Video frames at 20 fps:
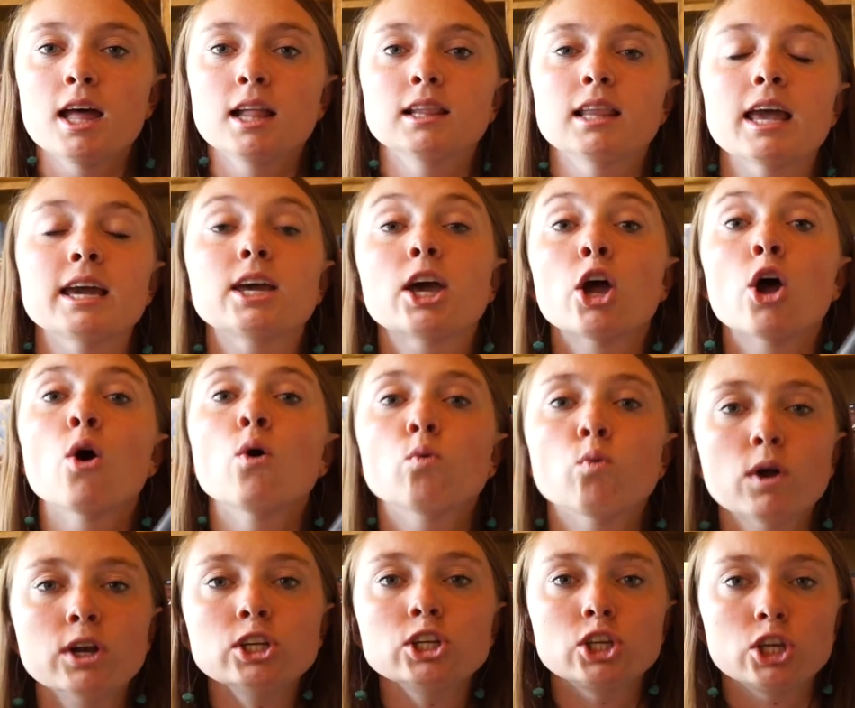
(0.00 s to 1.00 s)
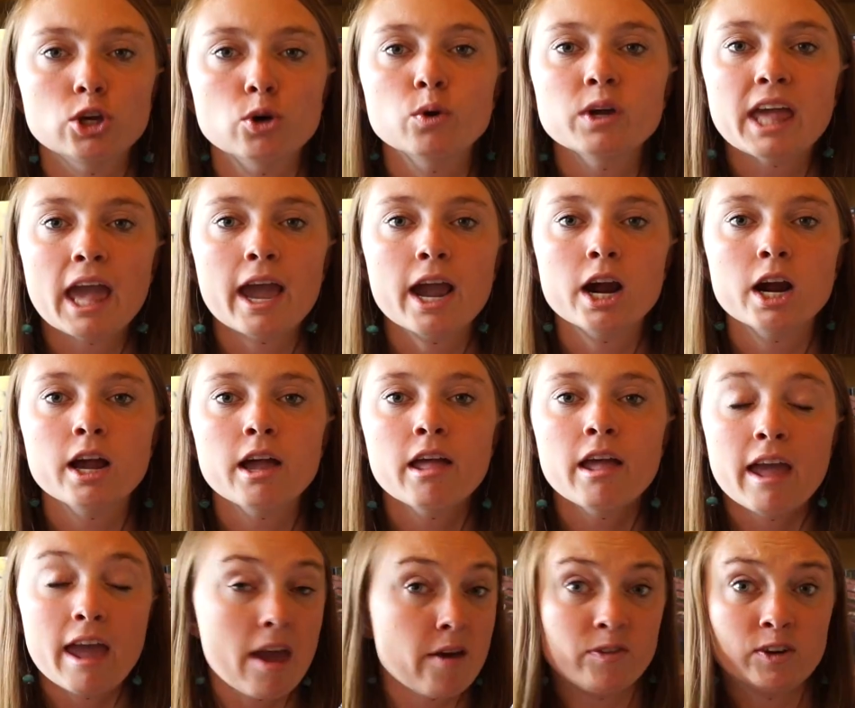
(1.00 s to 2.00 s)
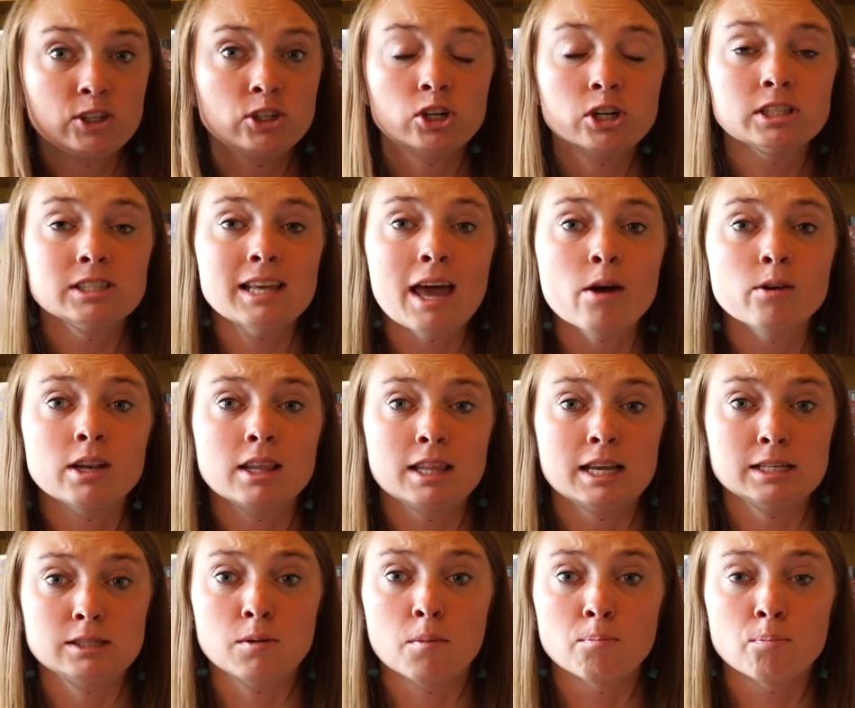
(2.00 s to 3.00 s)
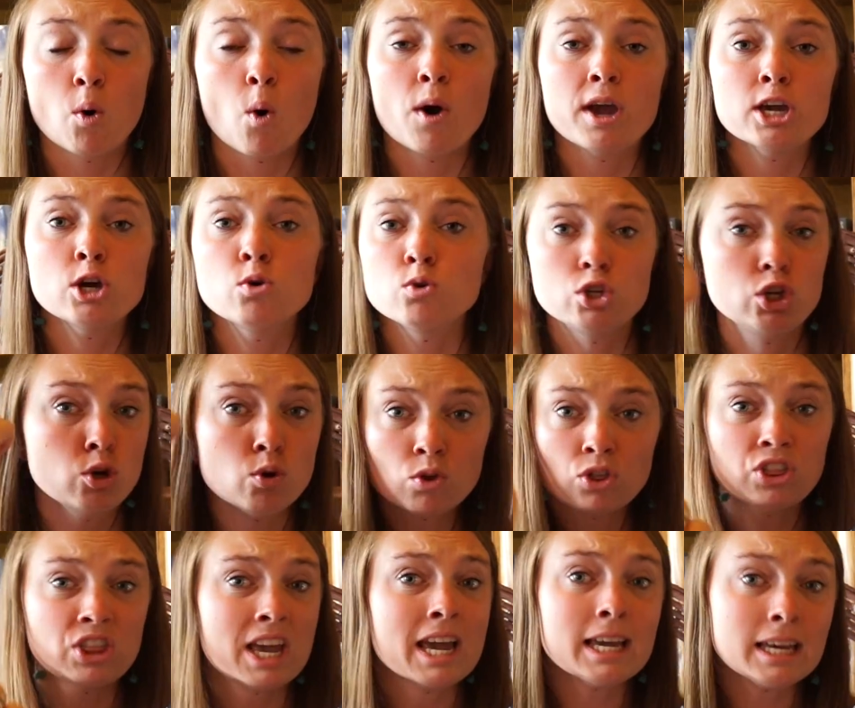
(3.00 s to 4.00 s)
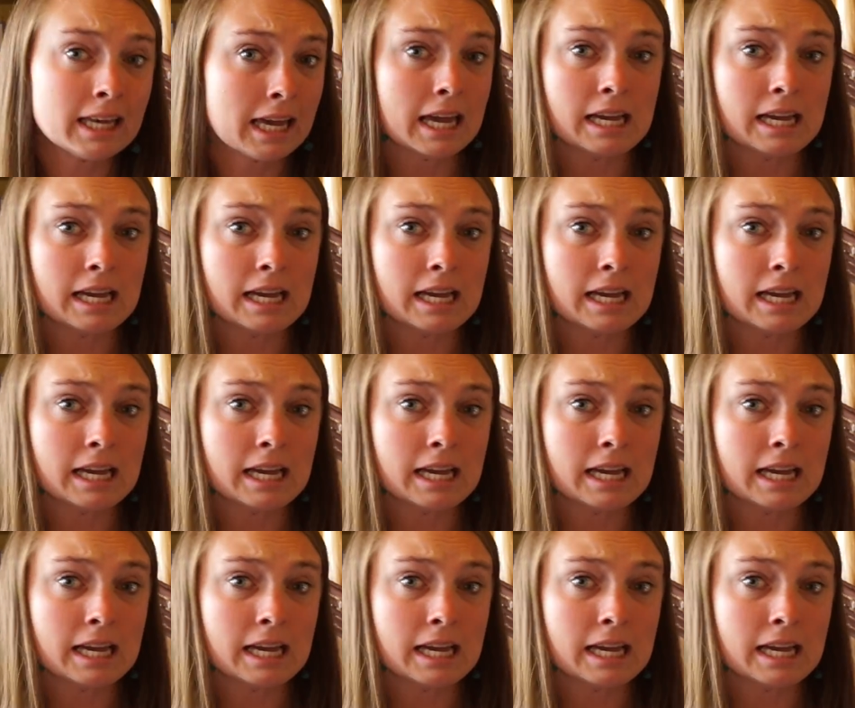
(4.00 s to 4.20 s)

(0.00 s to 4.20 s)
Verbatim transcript: Like, wouldn't you care if it turns out this boy who you think